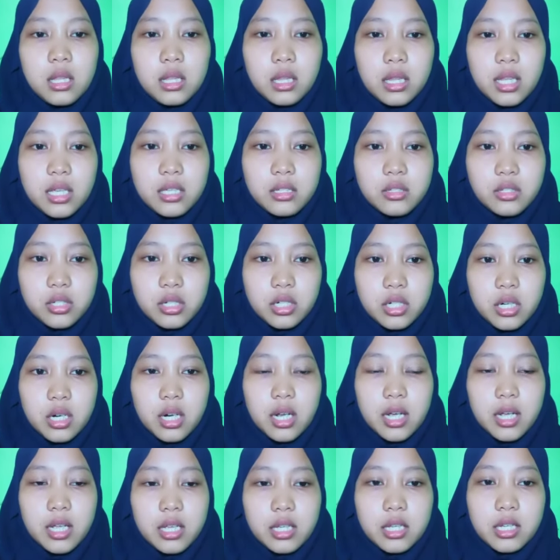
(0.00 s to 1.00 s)
Last
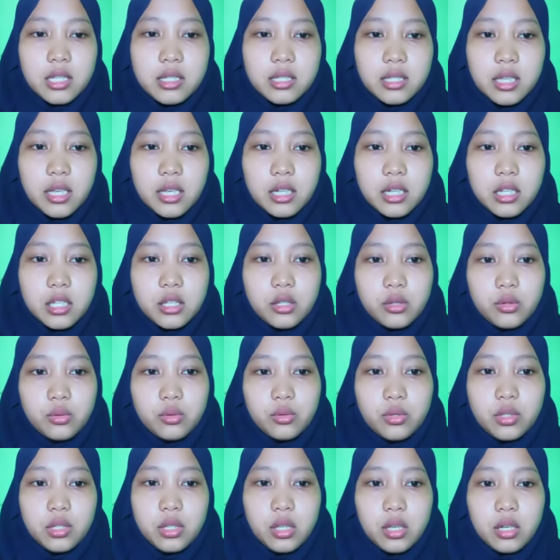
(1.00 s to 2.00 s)
year, I decided
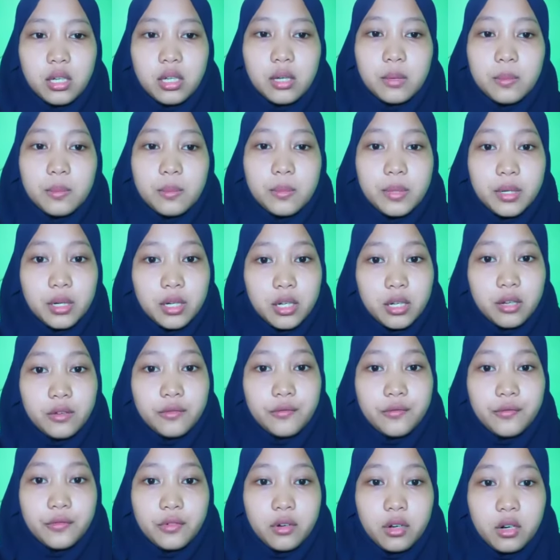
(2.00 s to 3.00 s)
to take a break
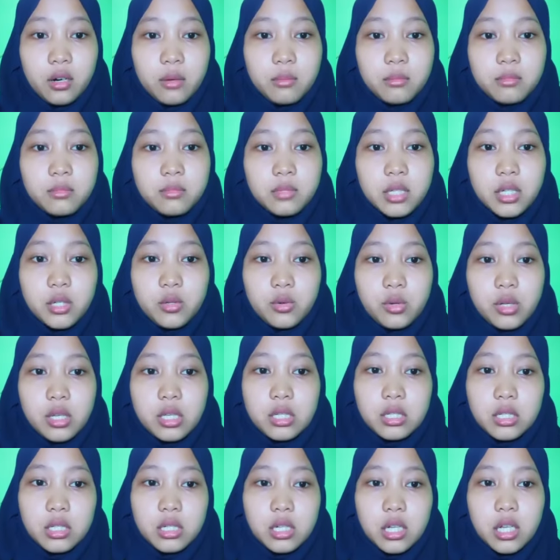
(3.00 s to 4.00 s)
from
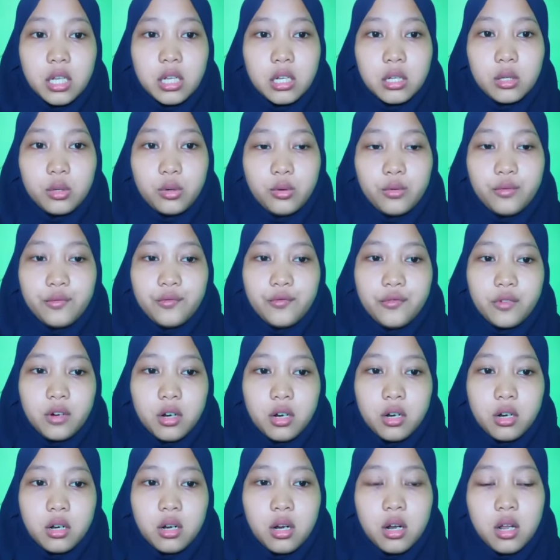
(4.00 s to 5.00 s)
education and look
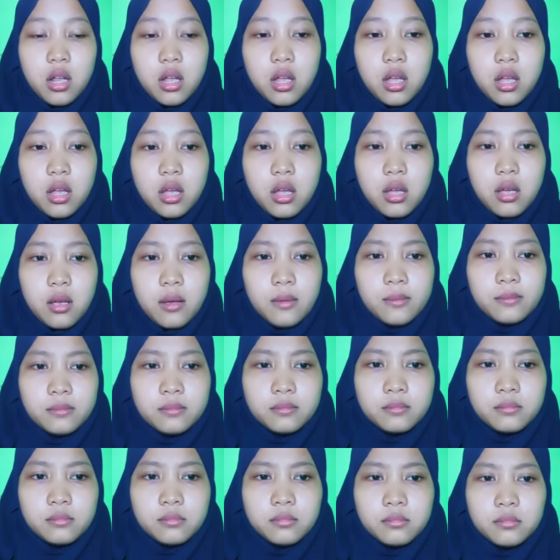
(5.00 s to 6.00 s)
for
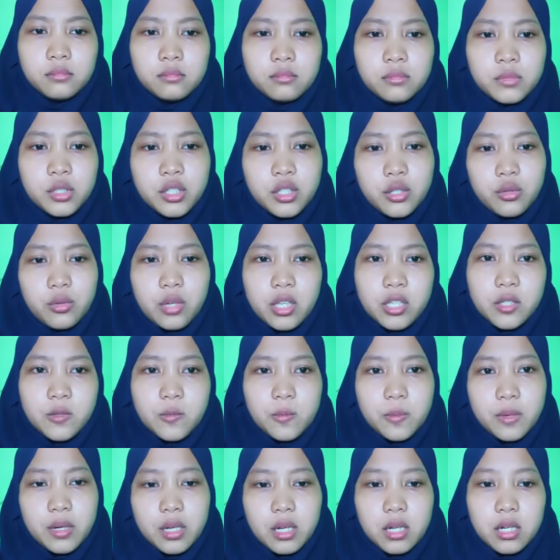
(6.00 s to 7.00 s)
new
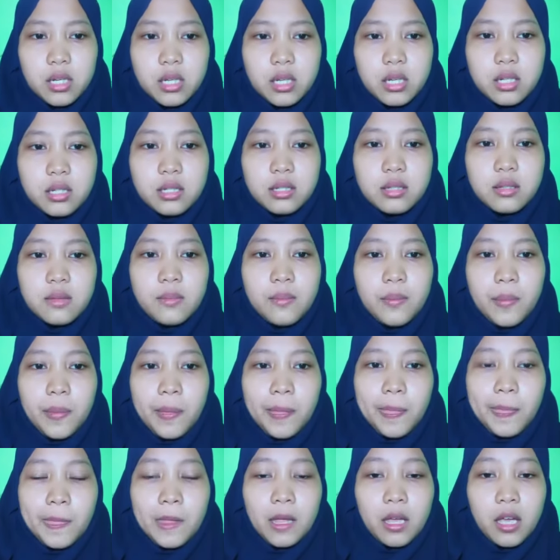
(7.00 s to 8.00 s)
experience.
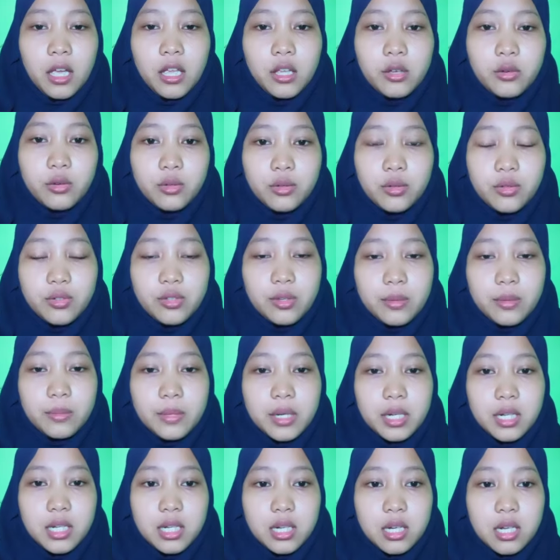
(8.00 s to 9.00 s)
I go to
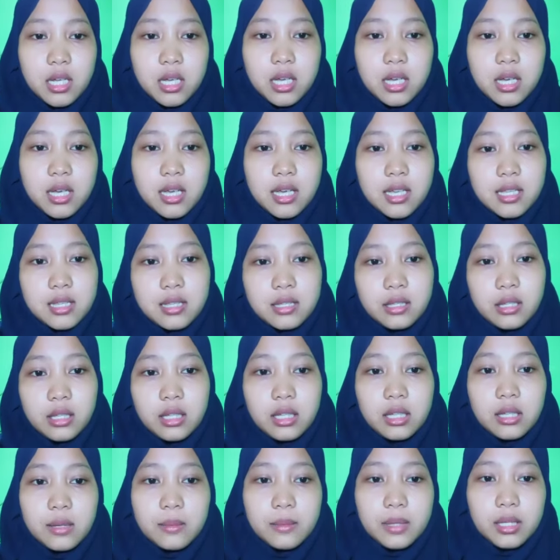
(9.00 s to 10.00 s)
Samarinda, East
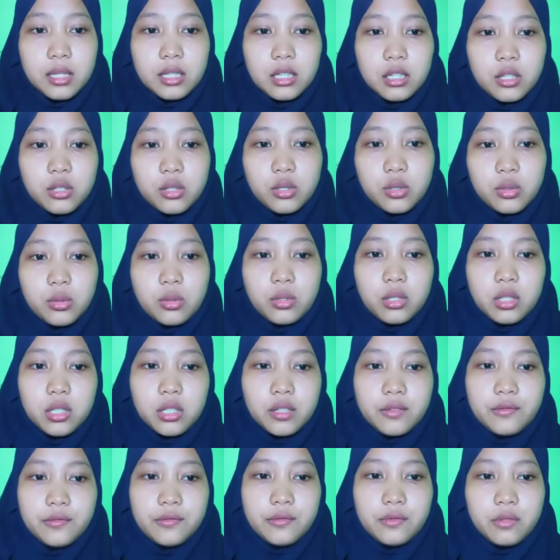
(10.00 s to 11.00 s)
Kalimantan, to
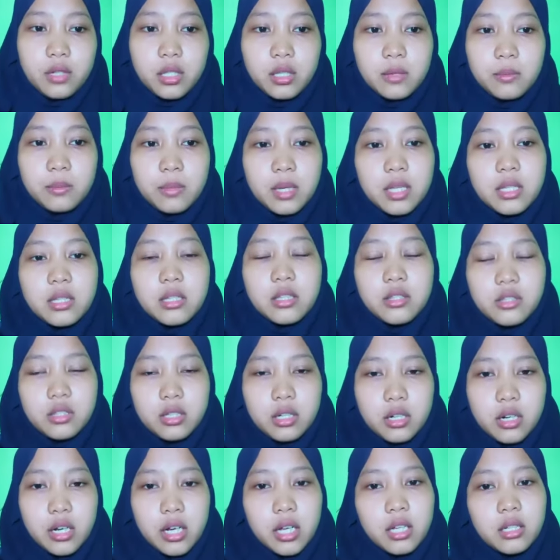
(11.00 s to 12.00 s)
live with my
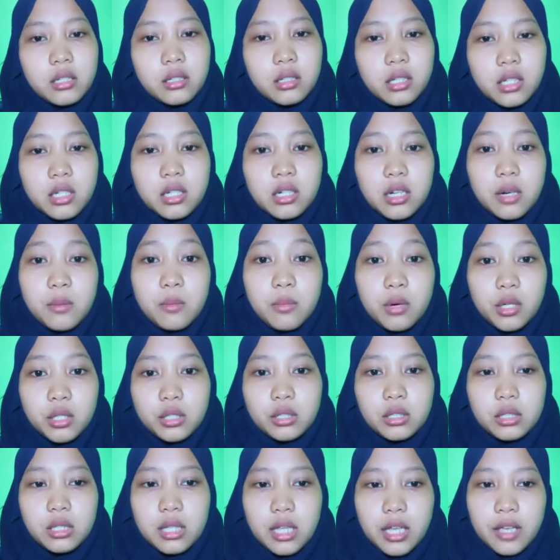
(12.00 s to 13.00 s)
sister and learn about
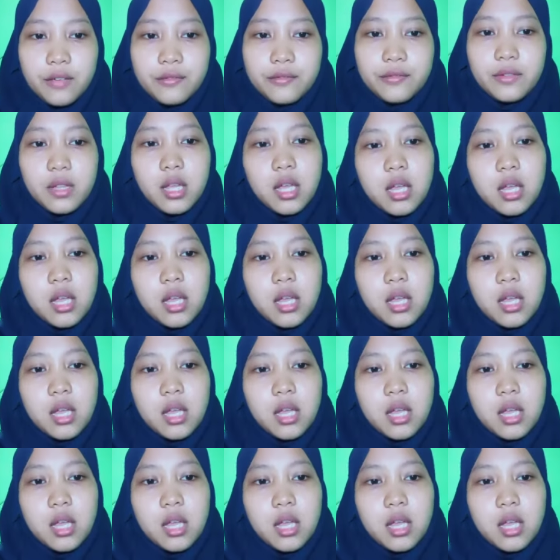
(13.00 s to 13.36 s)
life.